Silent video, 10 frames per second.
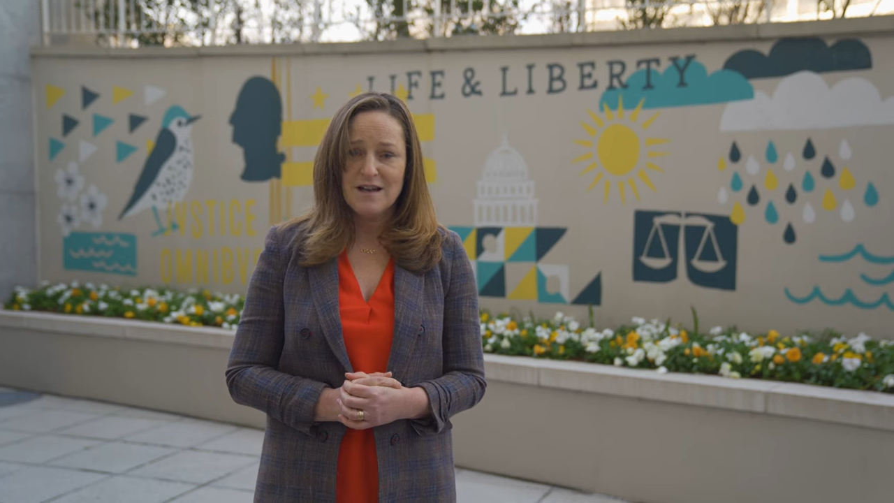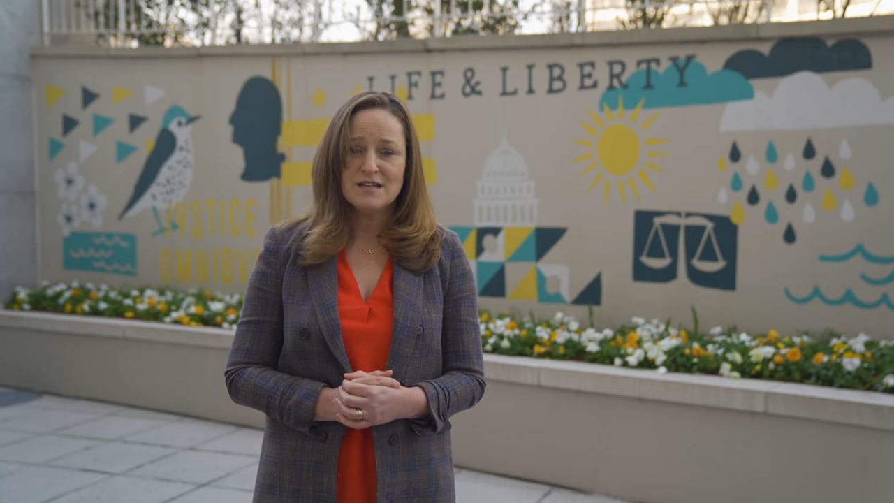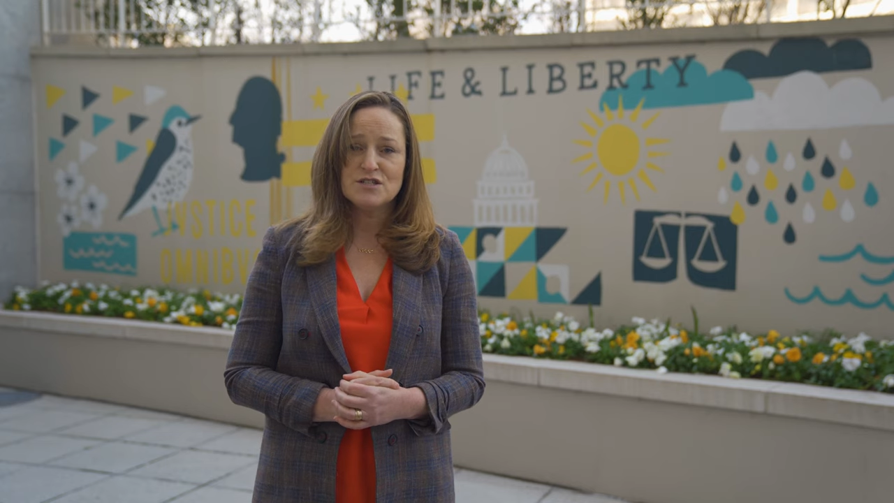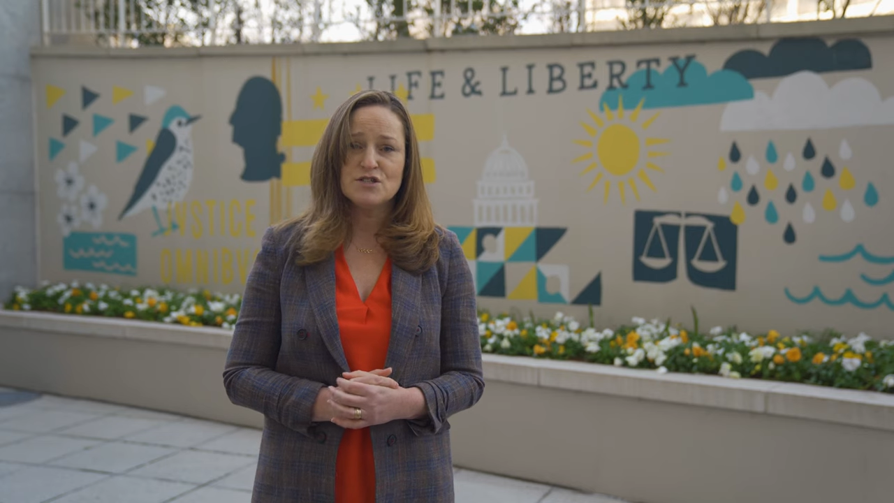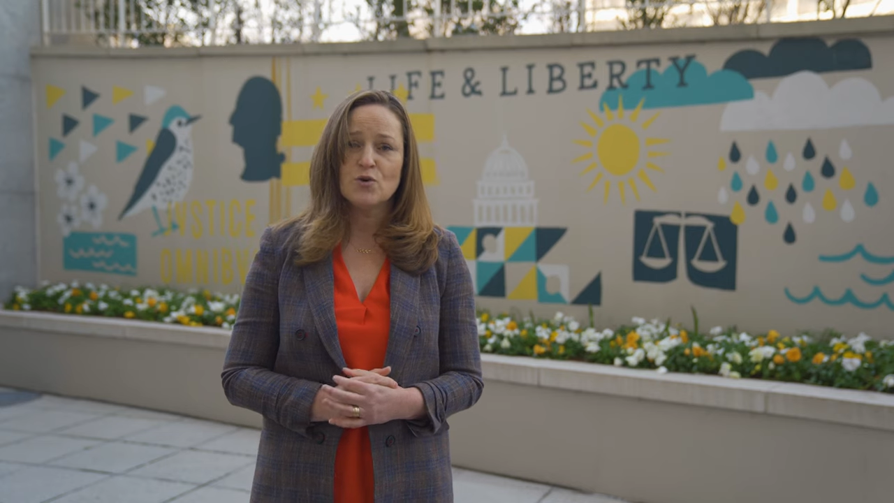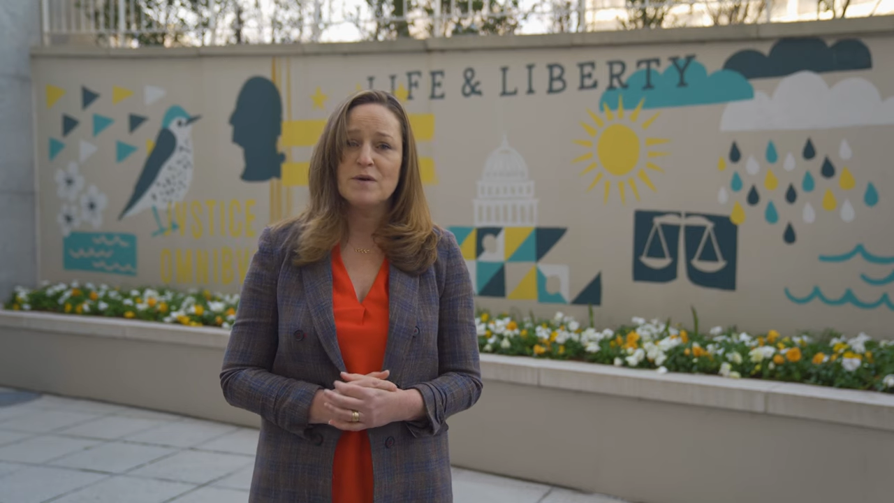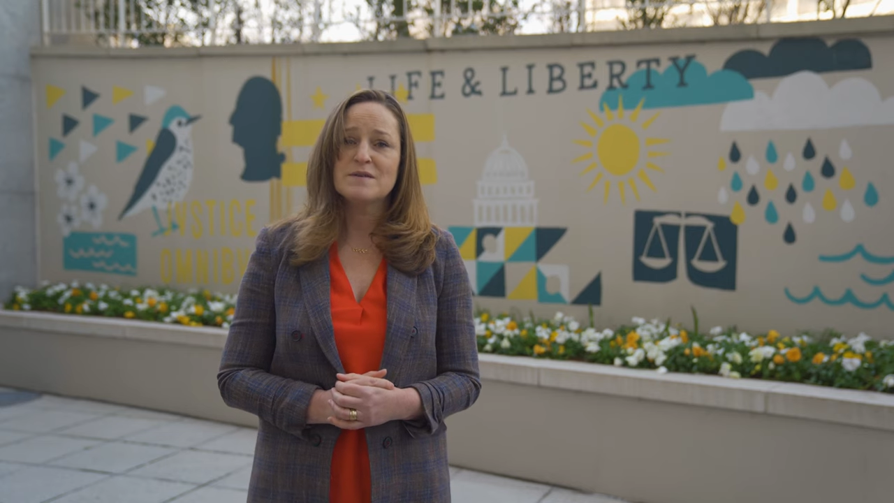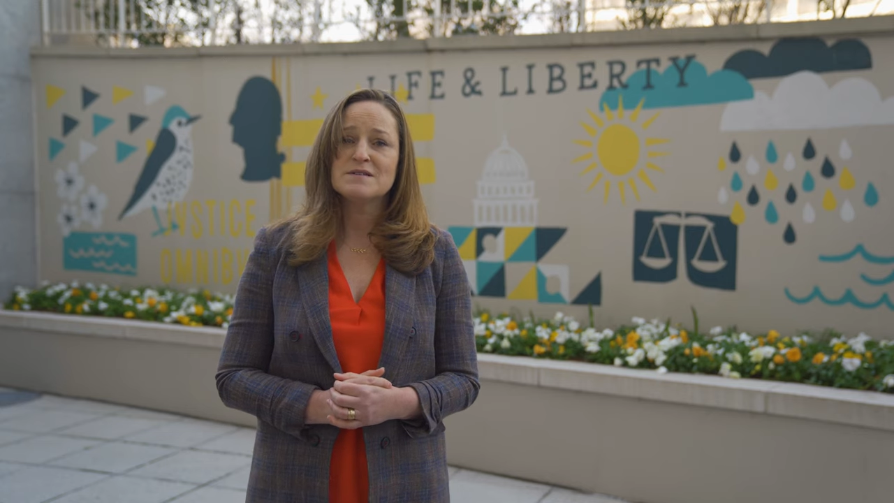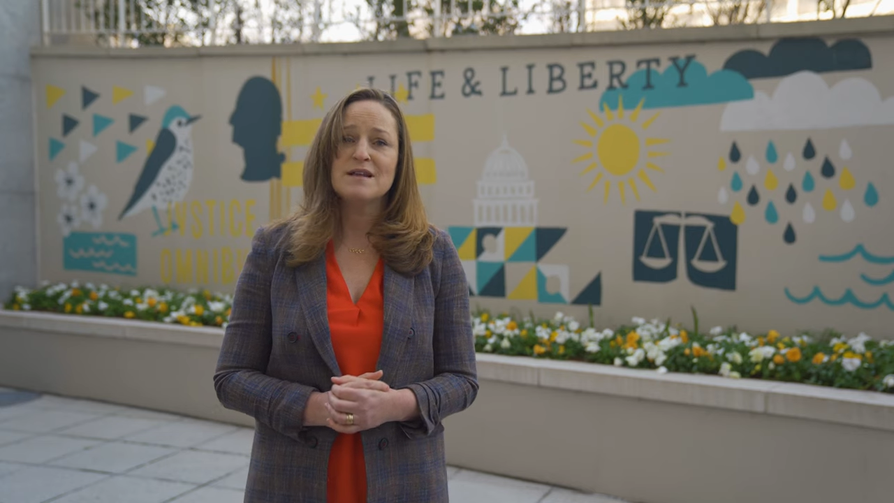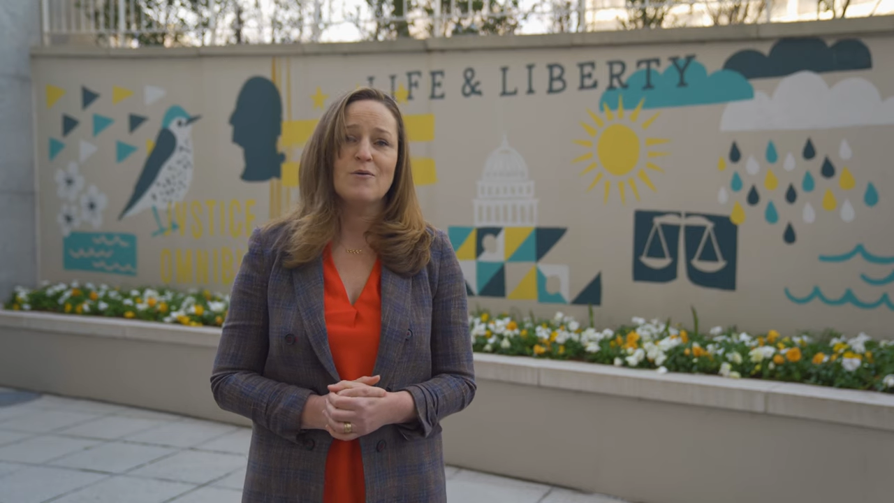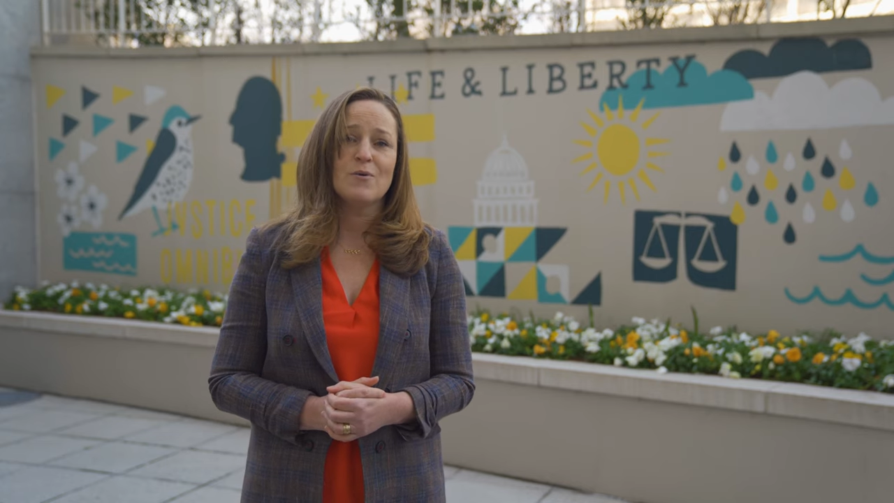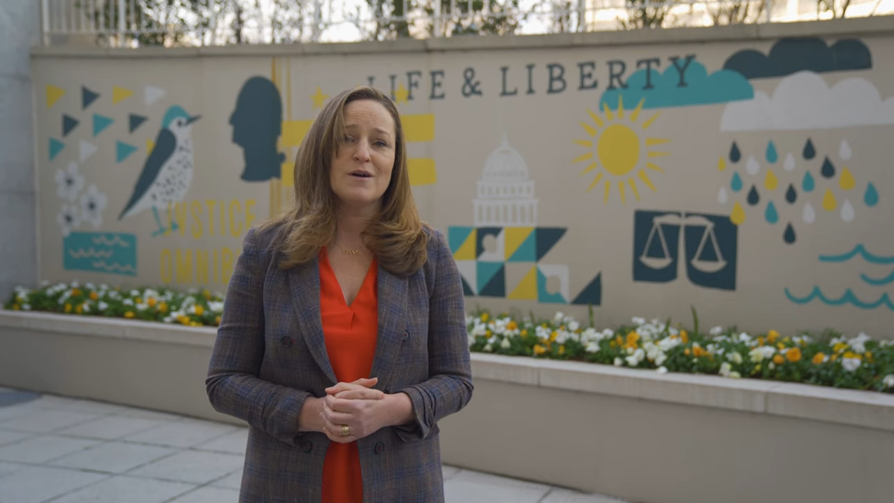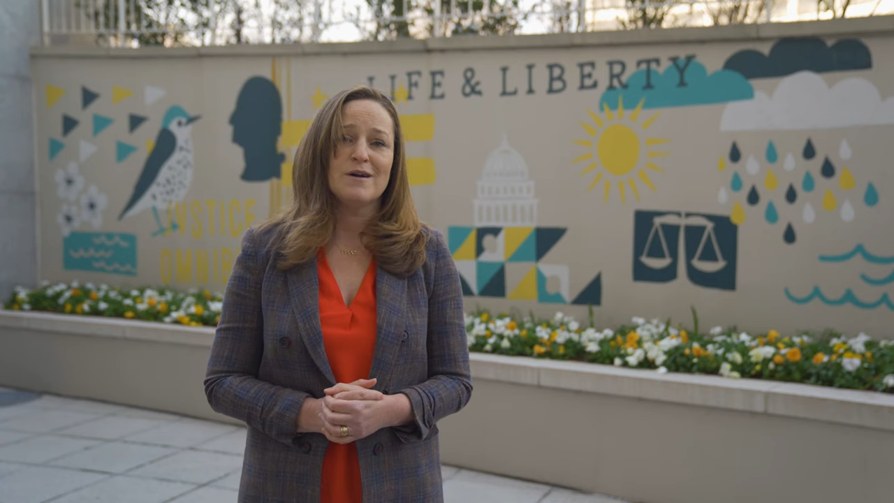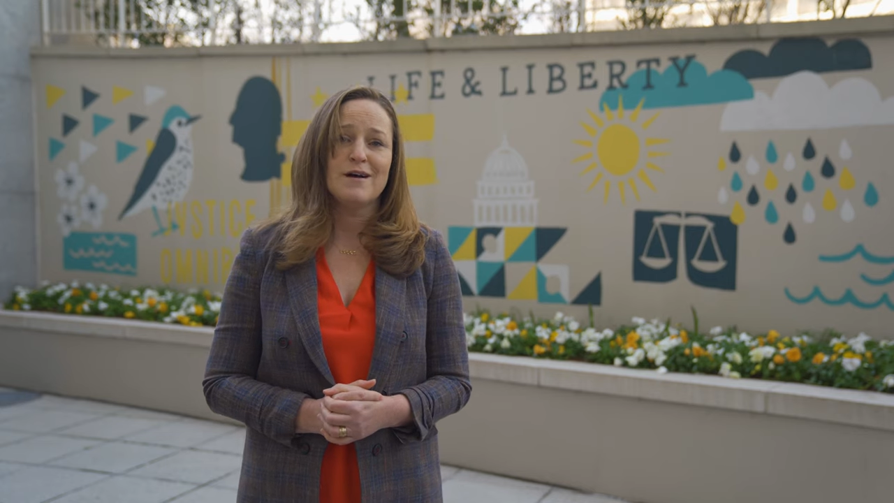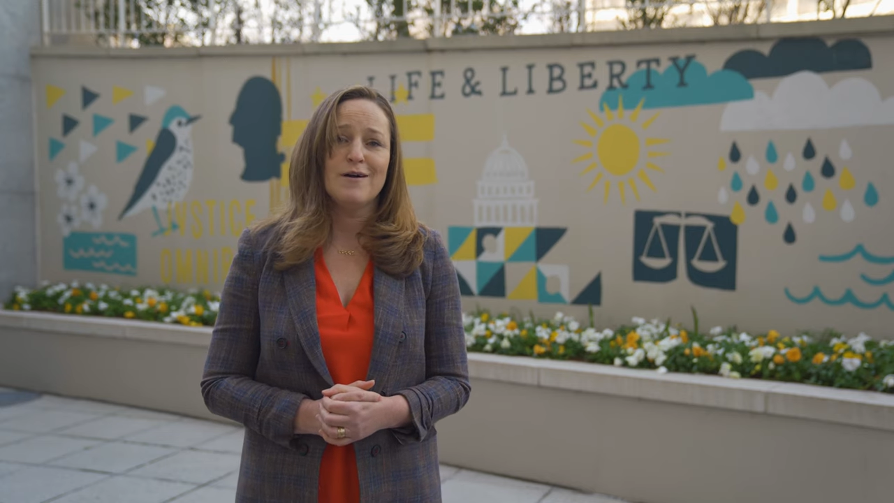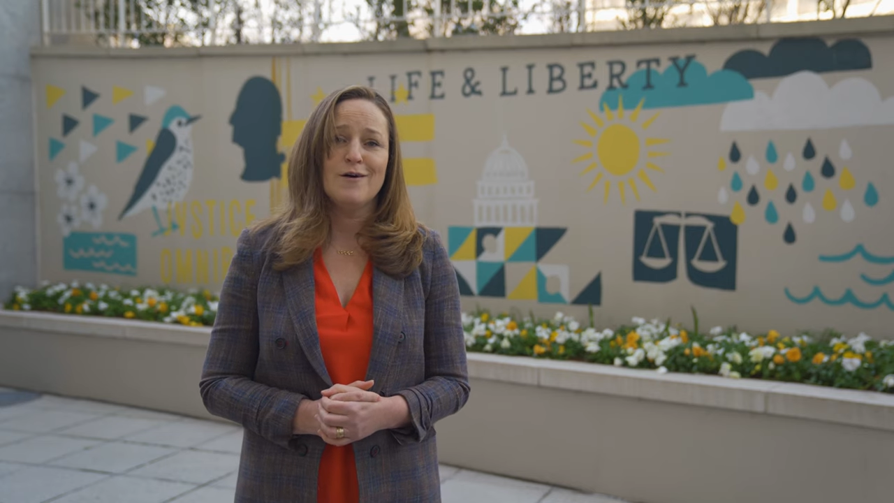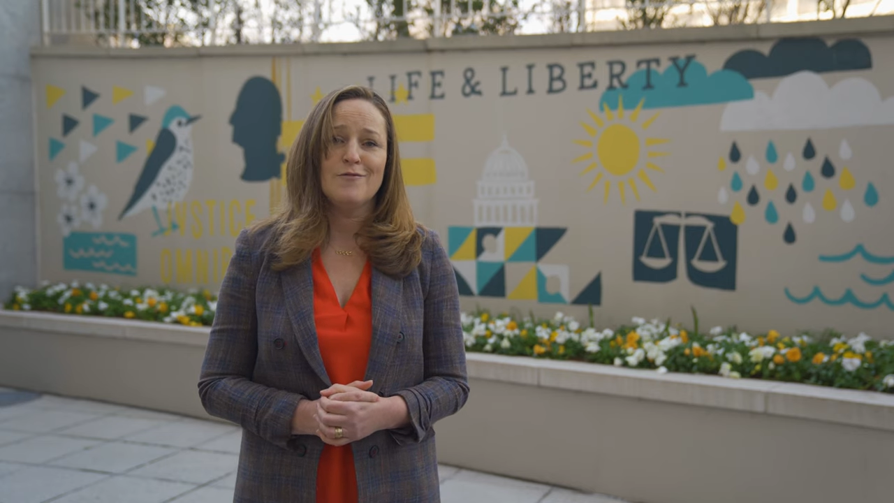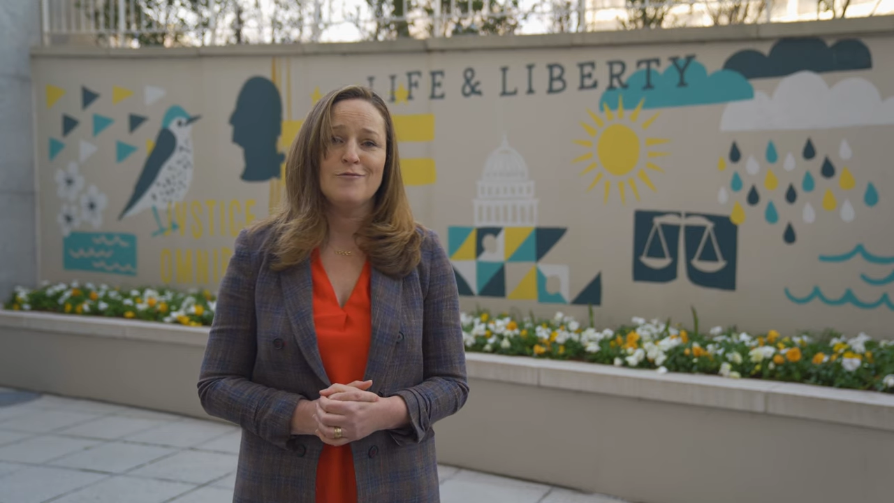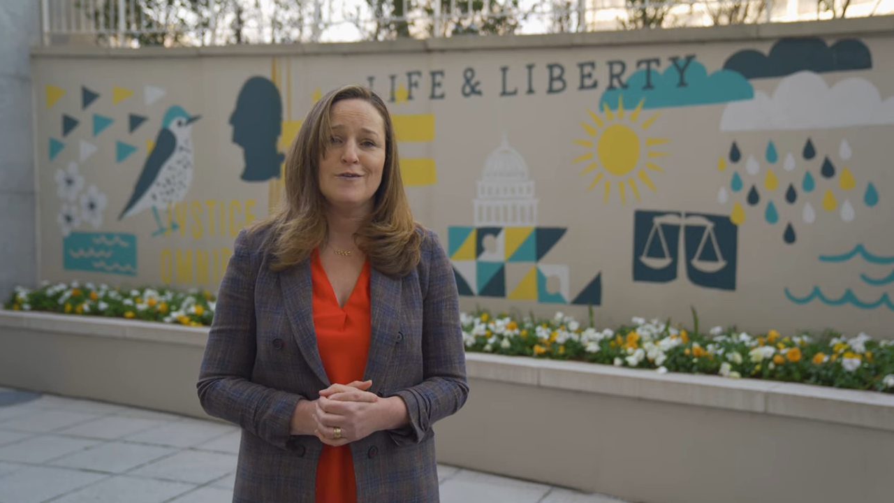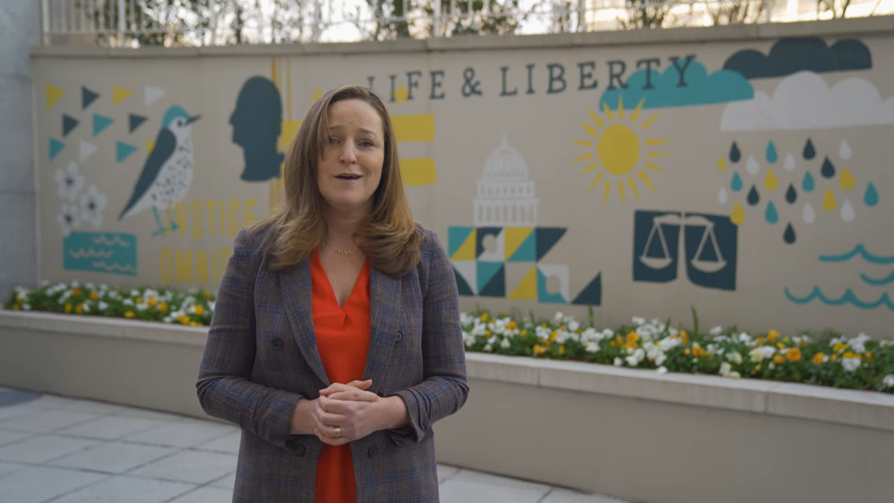and to join this network of